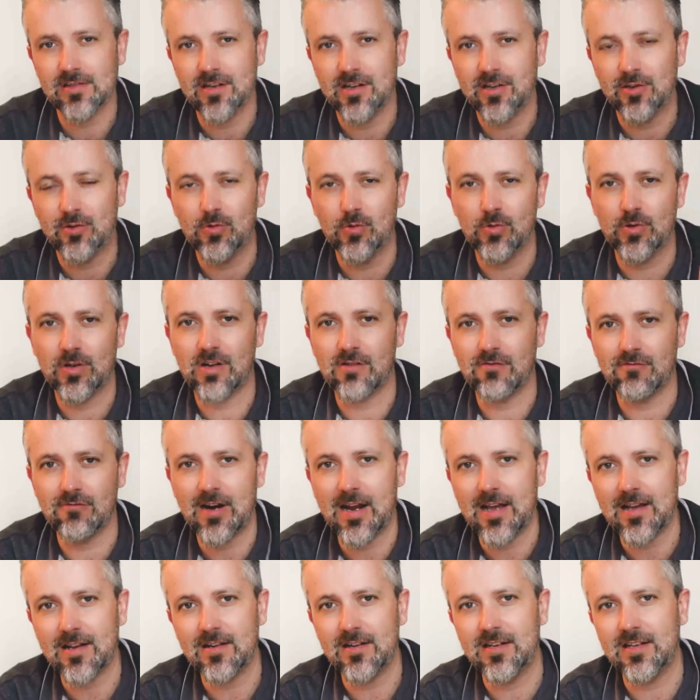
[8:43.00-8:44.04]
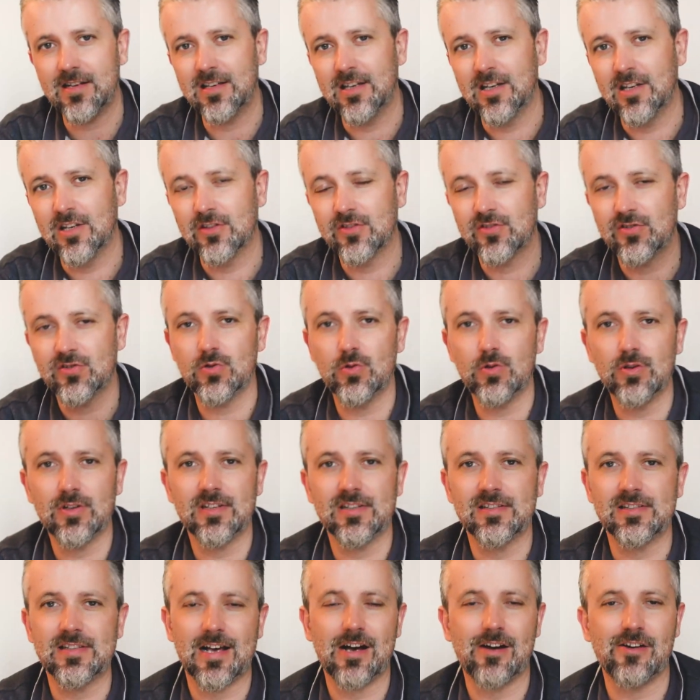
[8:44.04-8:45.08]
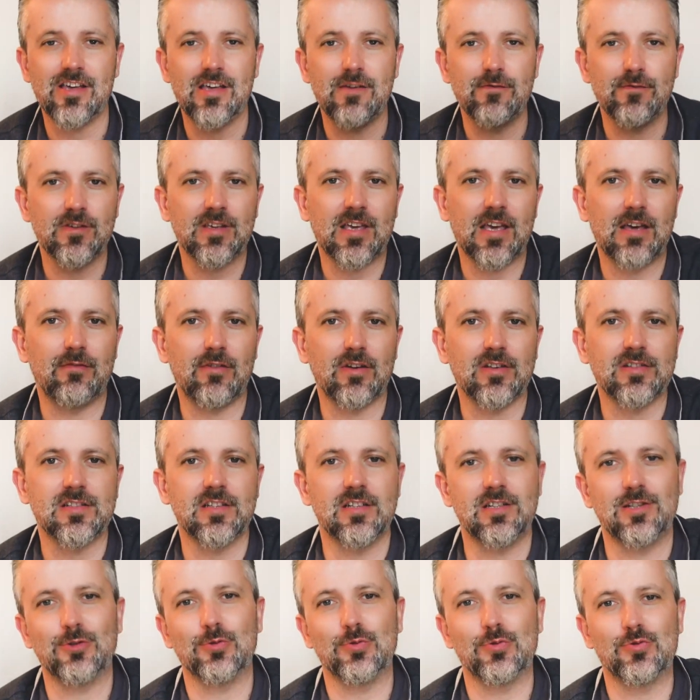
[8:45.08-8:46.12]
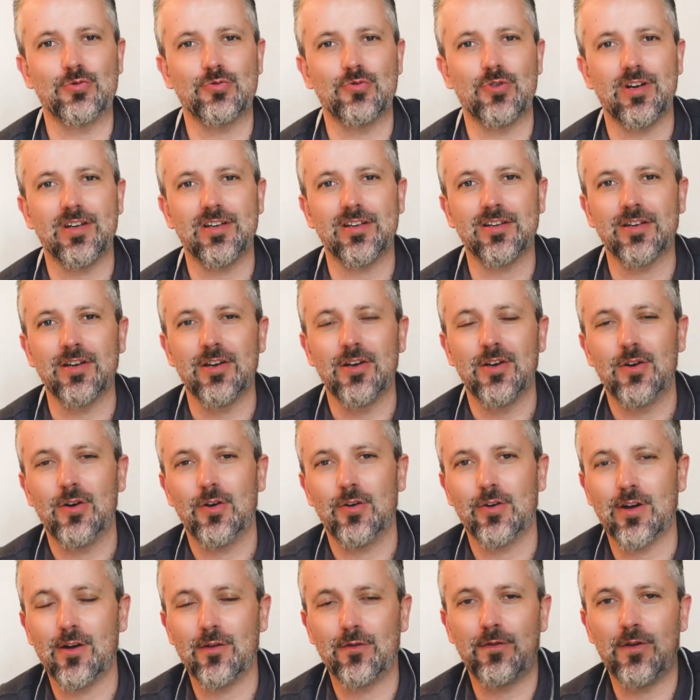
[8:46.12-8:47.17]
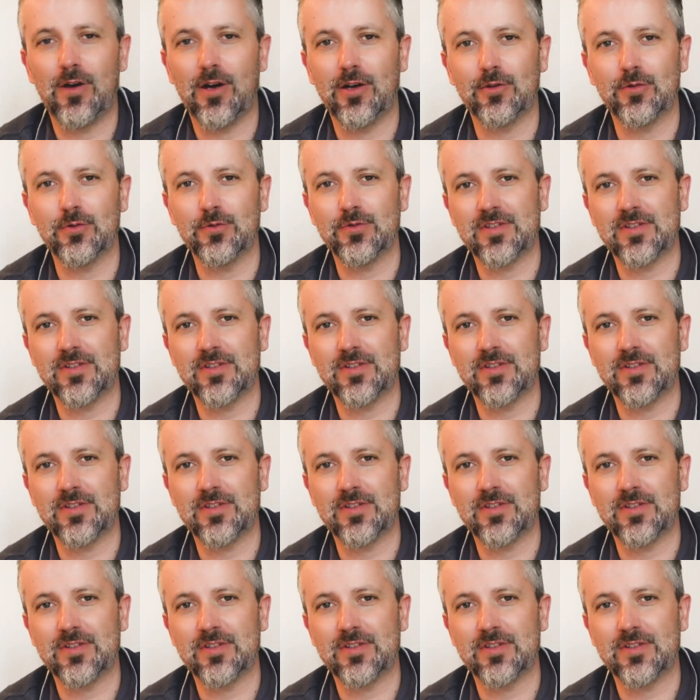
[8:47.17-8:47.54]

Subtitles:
guy called Avery sorted us out, even gave us a little drink on our final